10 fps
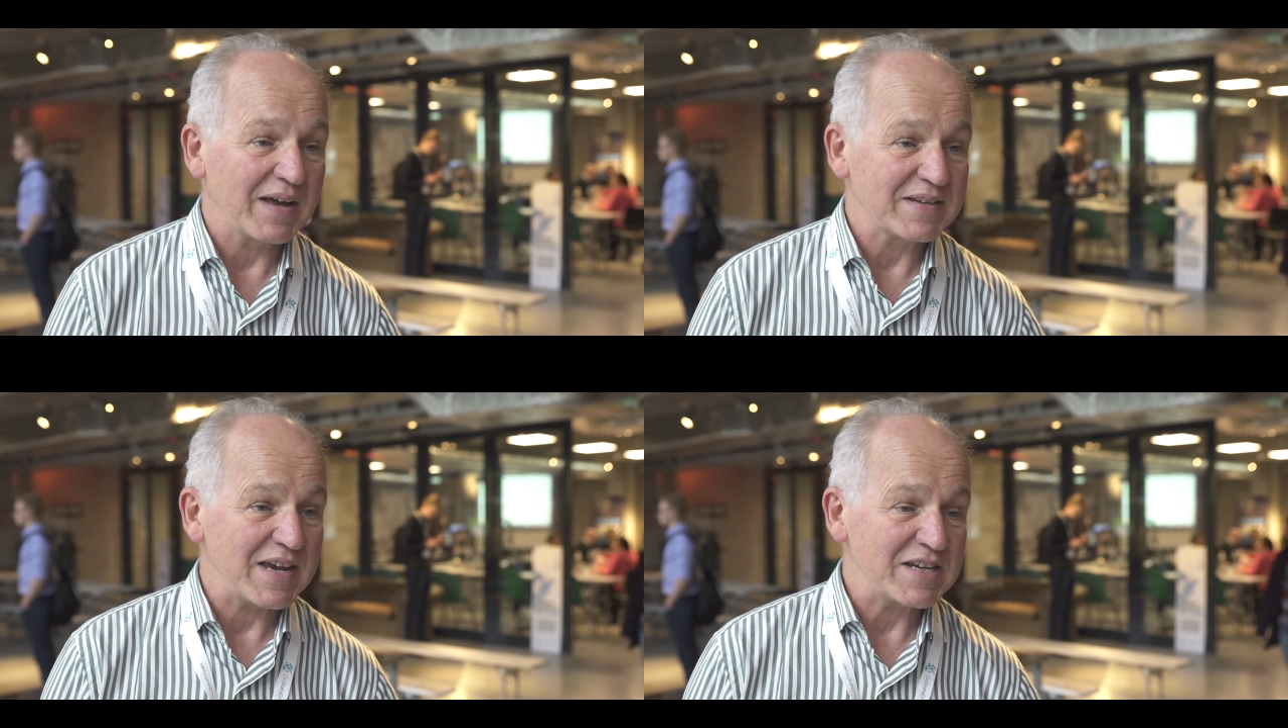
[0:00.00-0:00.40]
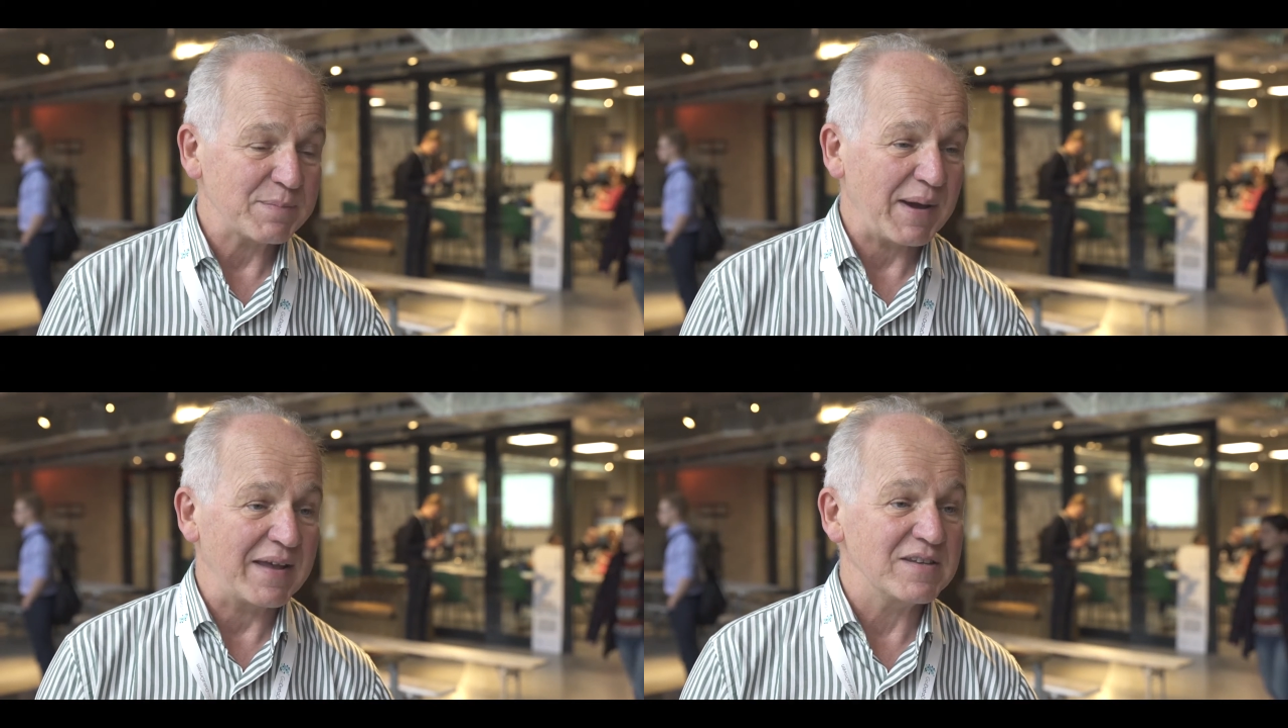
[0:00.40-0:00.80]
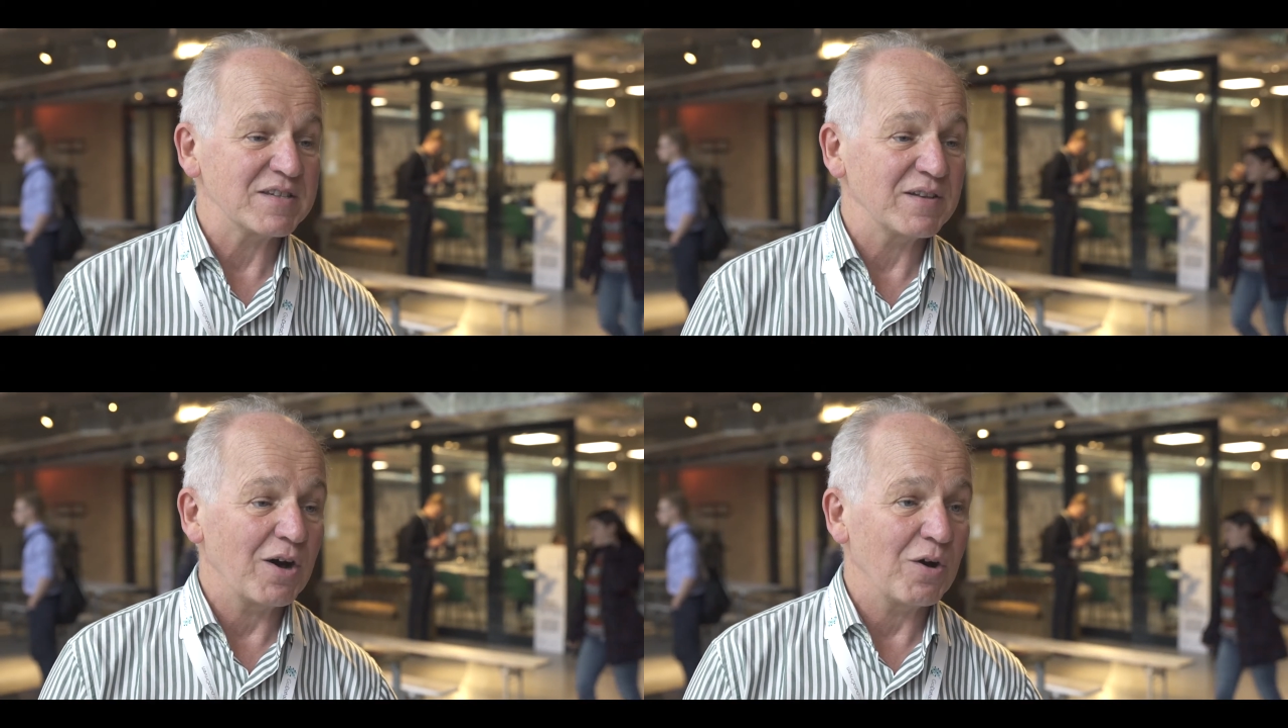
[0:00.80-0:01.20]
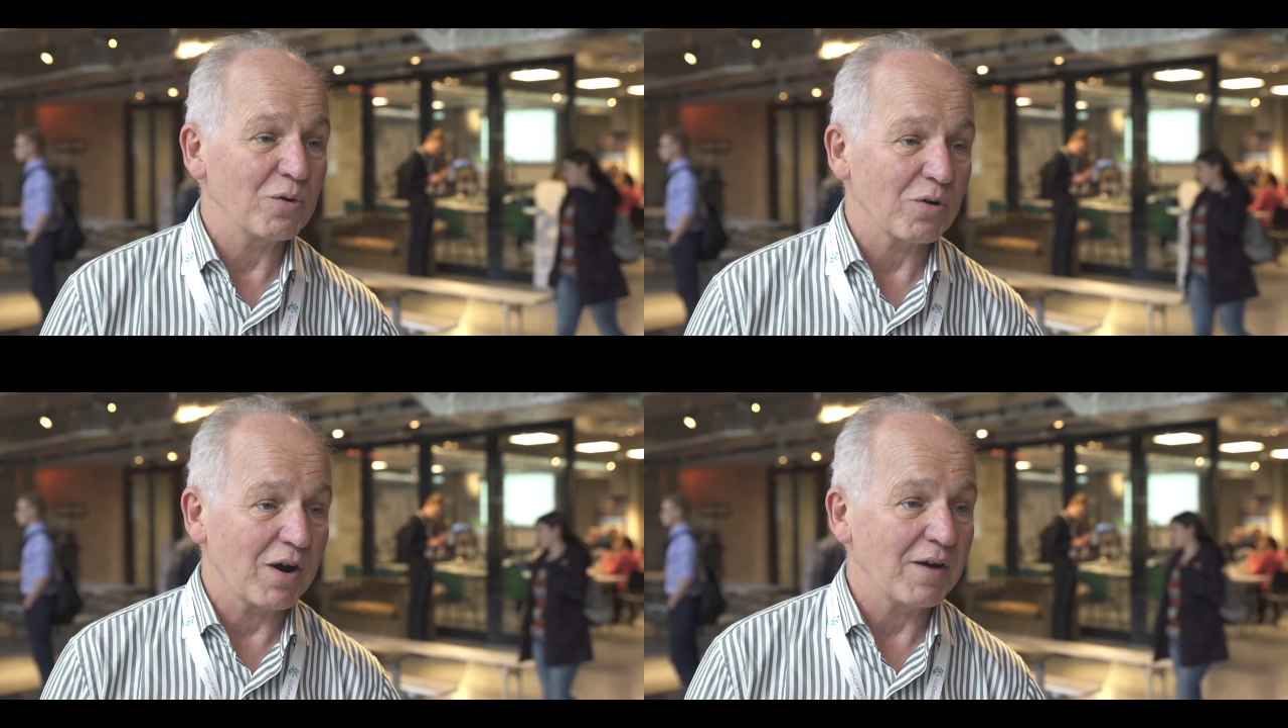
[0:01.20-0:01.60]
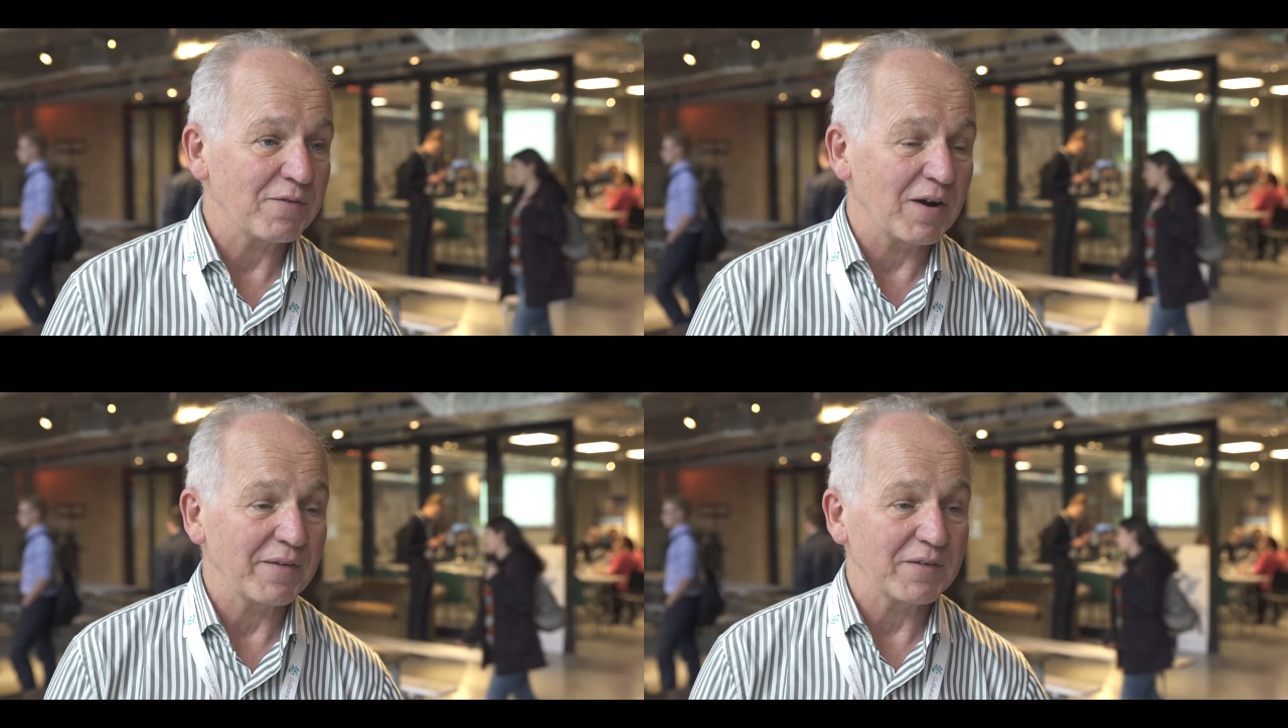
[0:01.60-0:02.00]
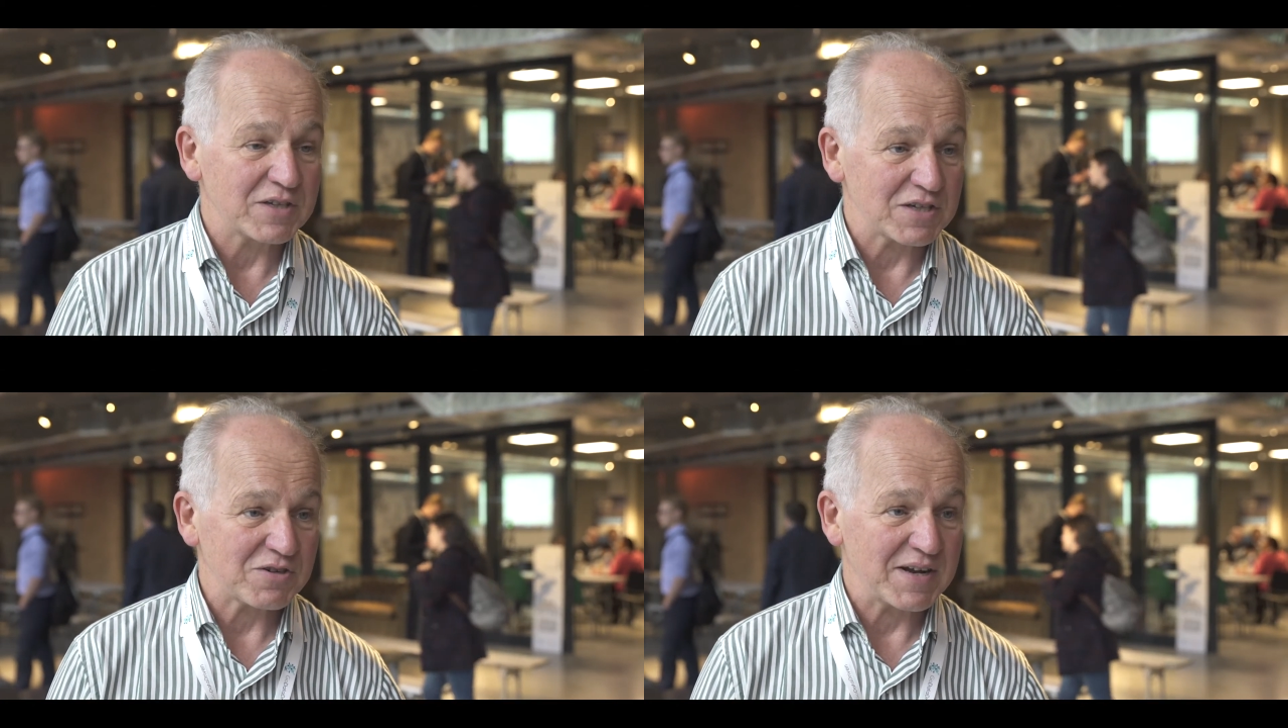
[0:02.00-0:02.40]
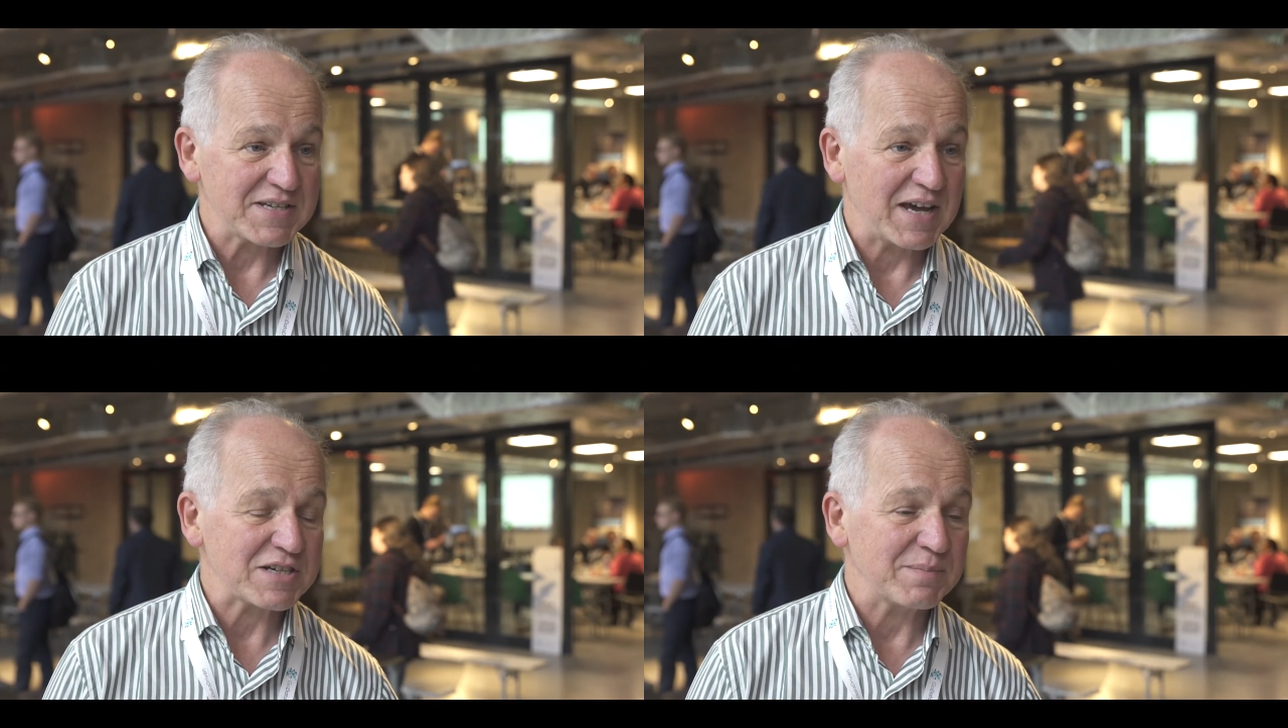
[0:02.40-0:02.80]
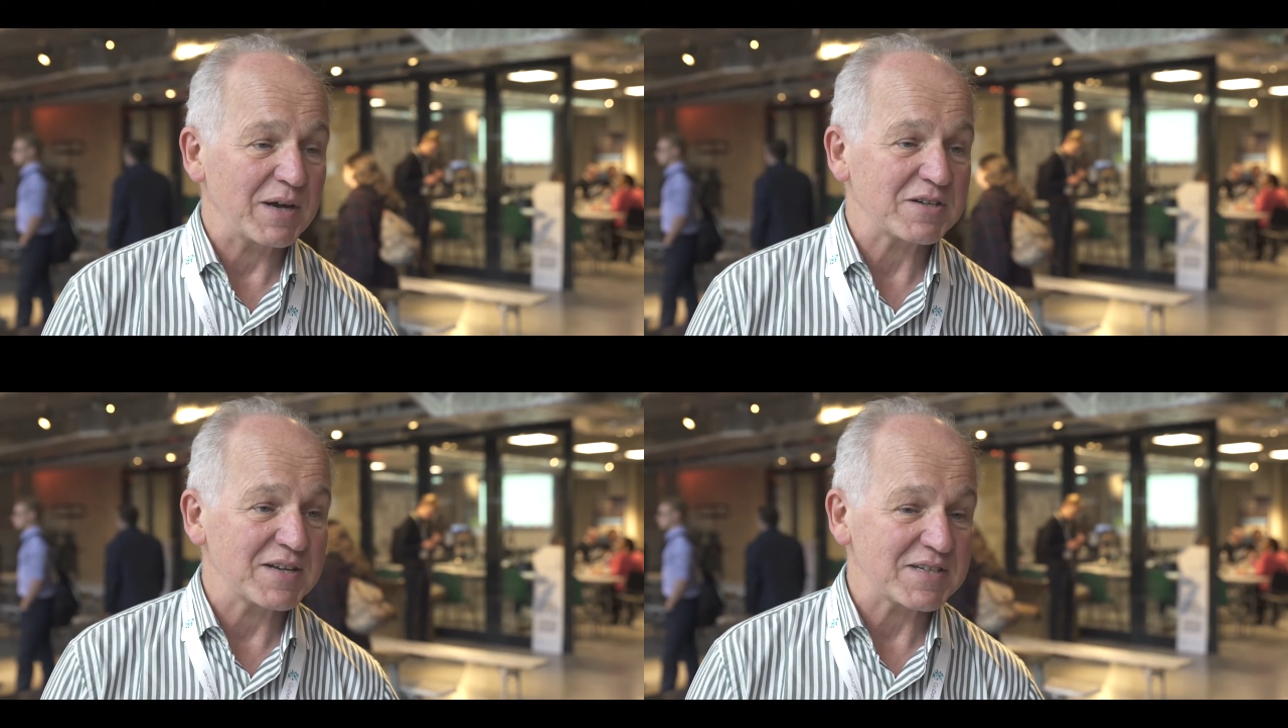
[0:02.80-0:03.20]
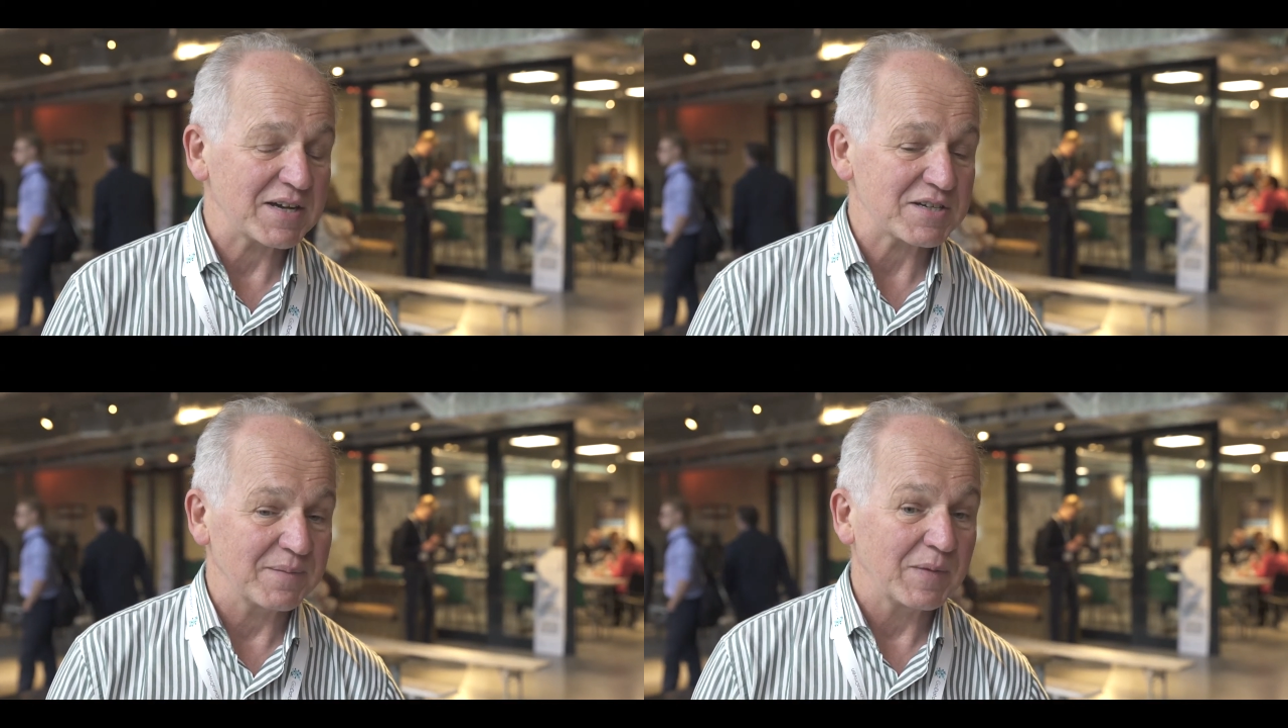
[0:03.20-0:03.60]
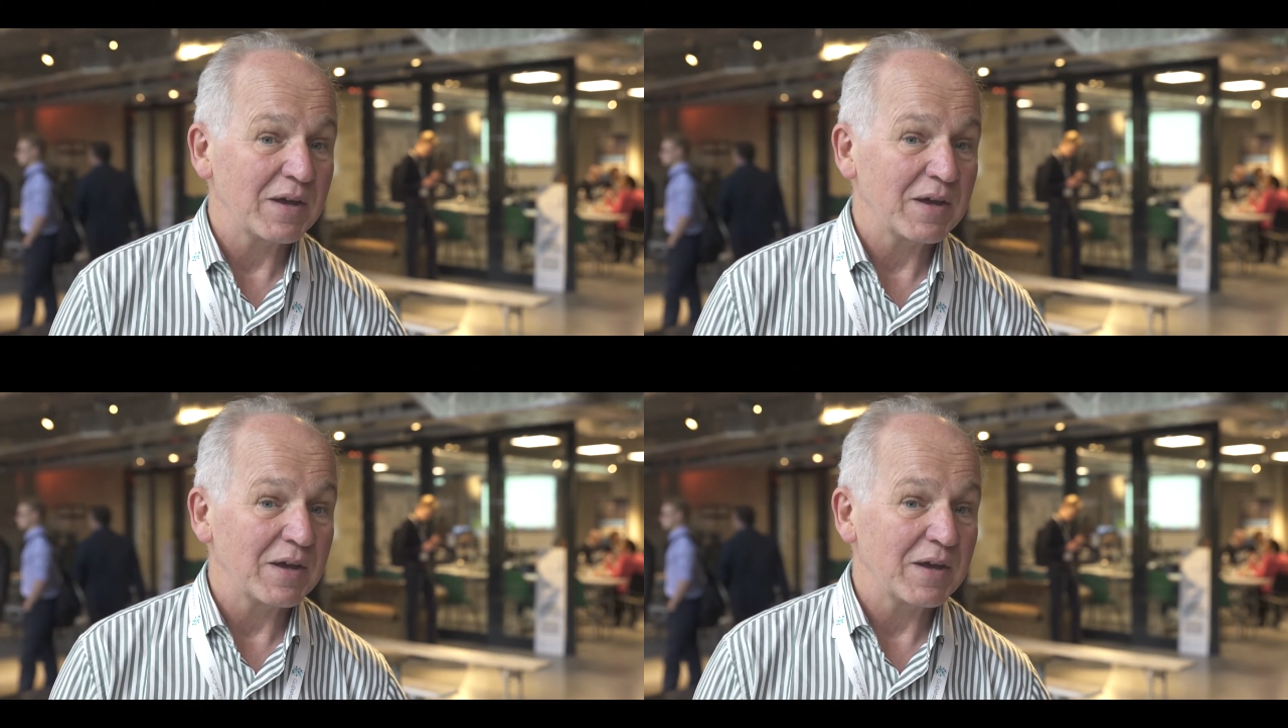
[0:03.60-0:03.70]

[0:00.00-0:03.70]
data patterns in the whole graph rather than just transaction by transaction.